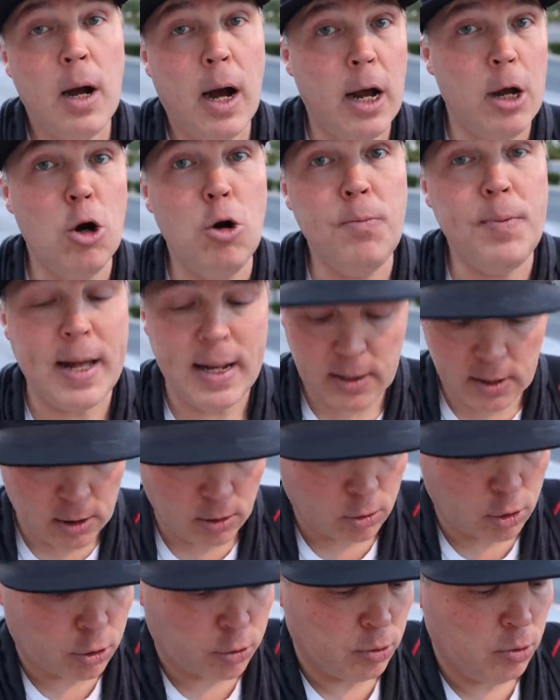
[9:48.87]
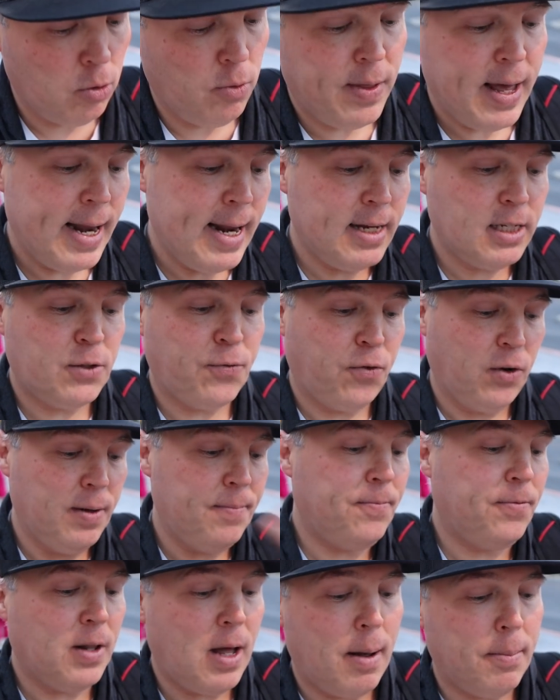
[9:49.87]
I hope that's still true. That has
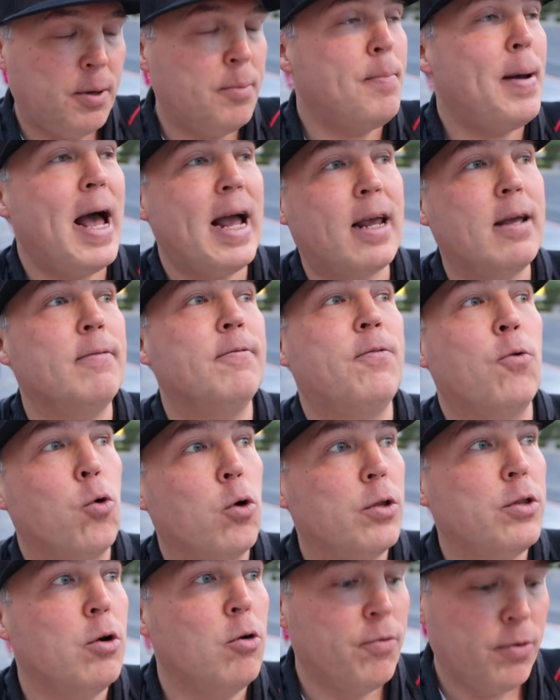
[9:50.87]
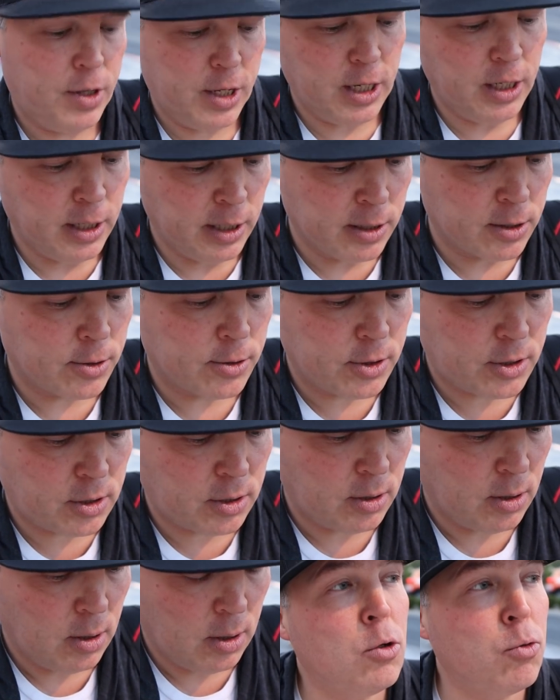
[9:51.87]
flip-flopped back and forth over the years.